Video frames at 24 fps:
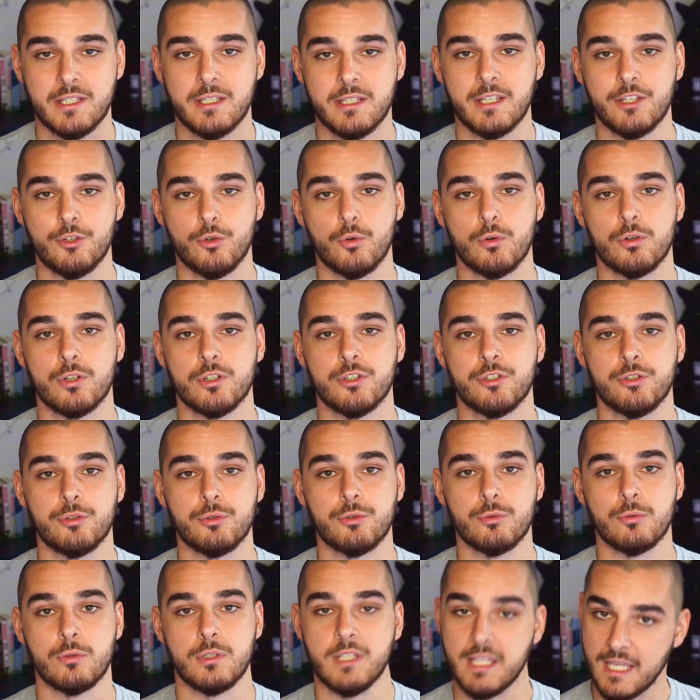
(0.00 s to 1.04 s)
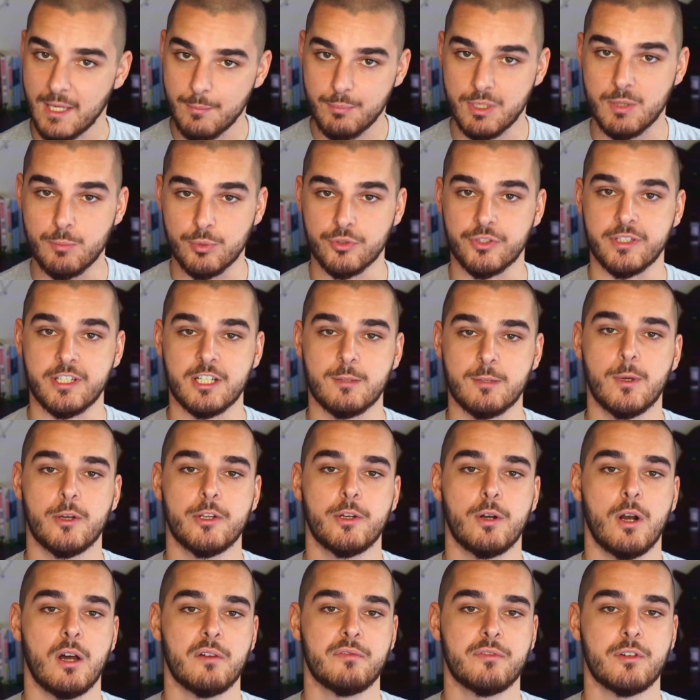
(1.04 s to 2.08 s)
in order to get people to hear about
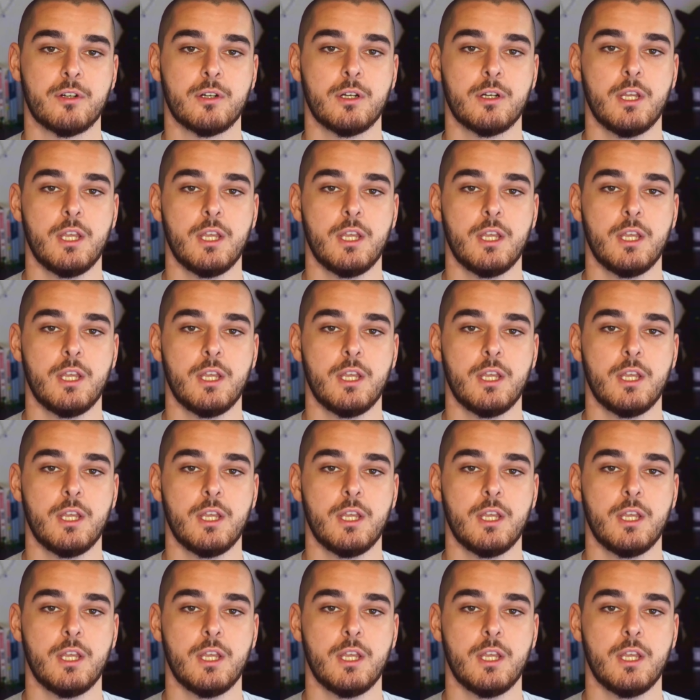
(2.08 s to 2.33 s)
your offer,